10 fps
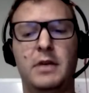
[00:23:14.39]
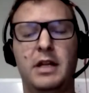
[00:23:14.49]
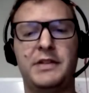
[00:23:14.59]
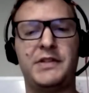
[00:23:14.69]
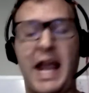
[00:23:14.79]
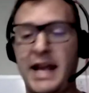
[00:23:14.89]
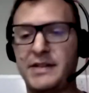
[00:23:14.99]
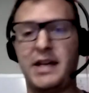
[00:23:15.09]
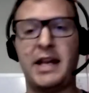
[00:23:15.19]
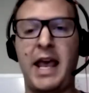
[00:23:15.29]

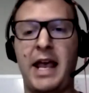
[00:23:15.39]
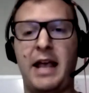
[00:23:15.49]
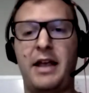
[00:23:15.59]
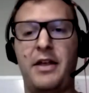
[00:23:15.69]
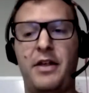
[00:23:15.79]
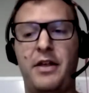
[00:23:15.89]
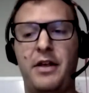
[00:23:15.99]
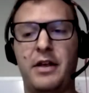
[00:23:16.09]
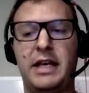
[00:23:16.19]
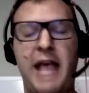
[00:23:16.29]
science today
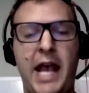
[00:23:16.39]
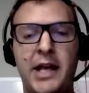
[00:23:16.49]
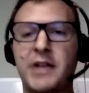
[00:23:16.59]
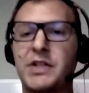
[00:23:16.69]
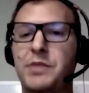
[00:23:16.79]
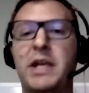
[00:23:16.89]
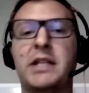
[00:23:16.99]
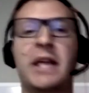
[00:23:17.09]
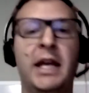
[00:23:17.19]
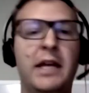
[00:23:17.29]
cannot
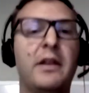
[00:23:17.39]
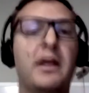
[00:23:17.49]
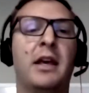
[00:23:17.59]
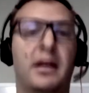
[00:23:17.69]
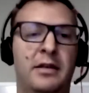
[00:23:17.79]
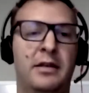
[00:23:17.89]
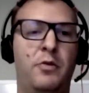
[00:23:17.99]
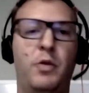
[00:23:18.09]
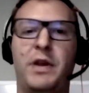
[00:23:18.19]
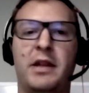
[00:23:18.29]
speak to anything
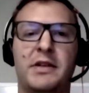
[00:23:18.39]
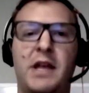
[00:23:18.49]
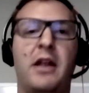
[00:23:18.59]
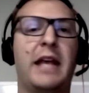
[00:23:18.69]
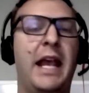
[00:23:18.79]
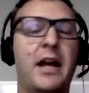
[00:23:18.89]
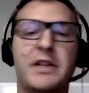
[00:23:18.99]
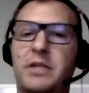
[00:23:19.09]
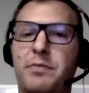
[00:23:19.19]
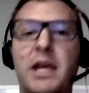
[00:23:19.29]
within the cell. It cannot
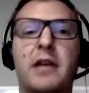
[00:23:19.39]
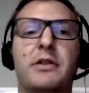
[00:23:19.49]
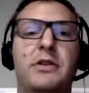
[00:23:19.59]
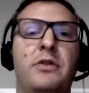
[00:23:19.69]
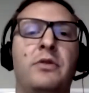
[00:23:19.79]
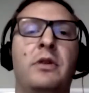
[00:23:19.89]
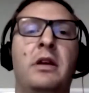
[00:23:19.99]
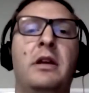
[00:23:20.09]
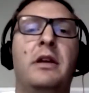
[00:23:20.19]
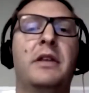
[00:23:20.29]
speak to
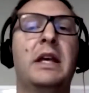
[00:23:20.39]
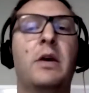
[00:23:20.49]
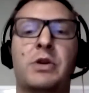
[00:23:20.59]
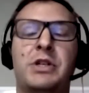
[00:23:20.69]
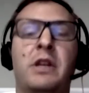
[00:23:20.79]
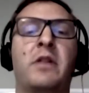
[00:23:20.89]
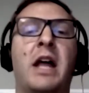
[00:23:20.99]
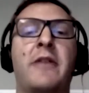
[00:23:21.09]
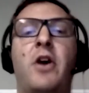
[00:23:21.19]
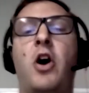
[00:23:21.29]
the origin of life.